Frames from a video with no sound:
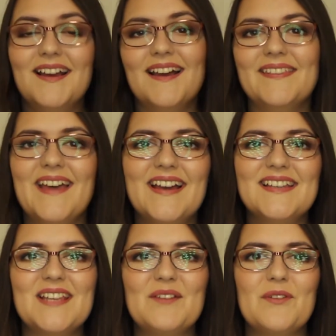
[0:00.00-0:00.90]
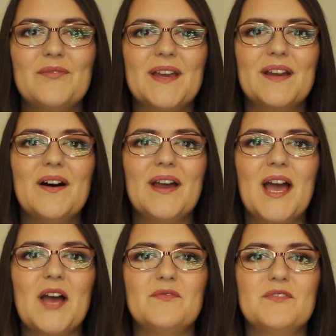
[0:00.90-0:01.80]
And that is everything I
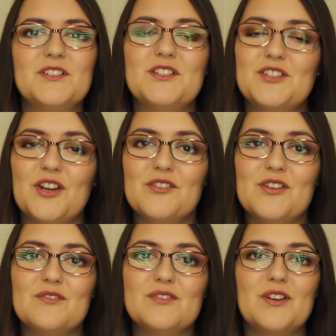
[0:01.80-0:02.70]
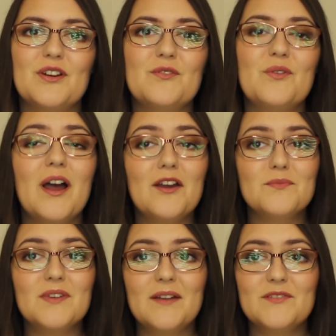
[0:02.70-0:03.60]
have to show you. So I
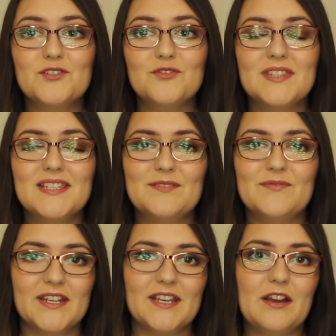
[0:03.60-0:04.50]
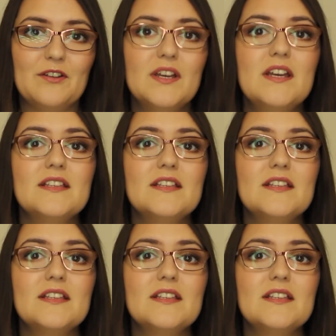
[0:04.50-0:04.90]
hope you have enjoyed this video.